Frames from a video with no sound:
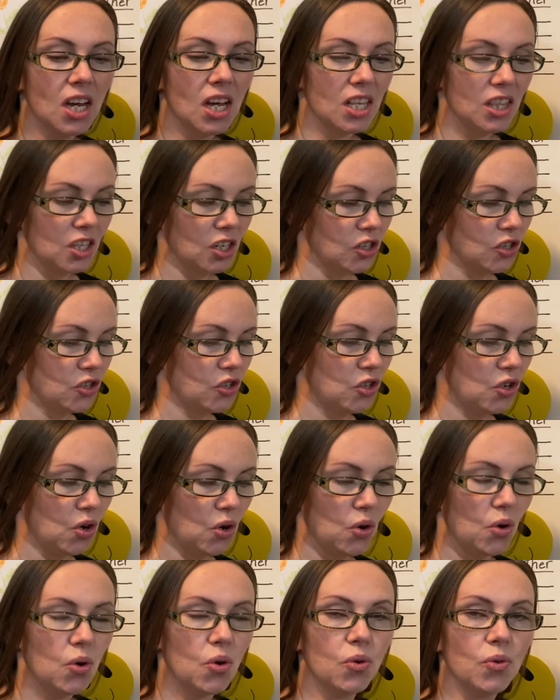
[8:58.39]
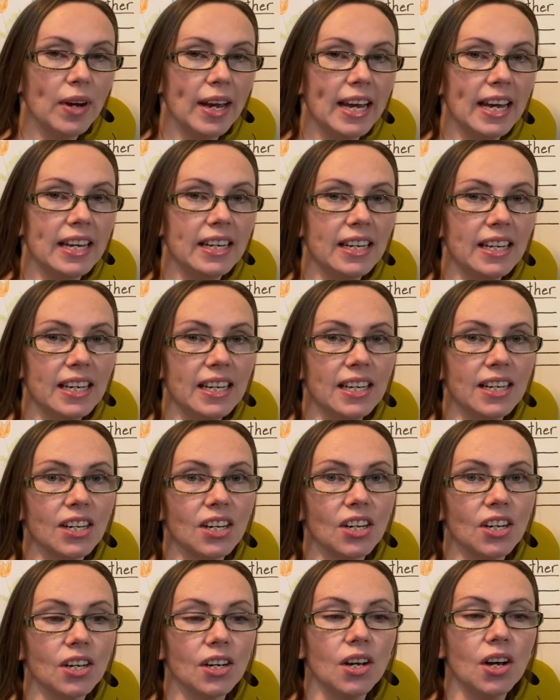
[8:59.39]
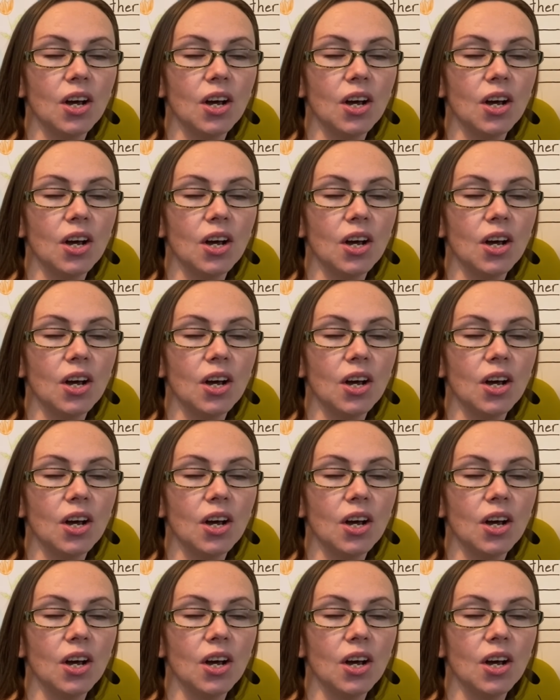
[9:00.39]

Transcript: There's no rain here.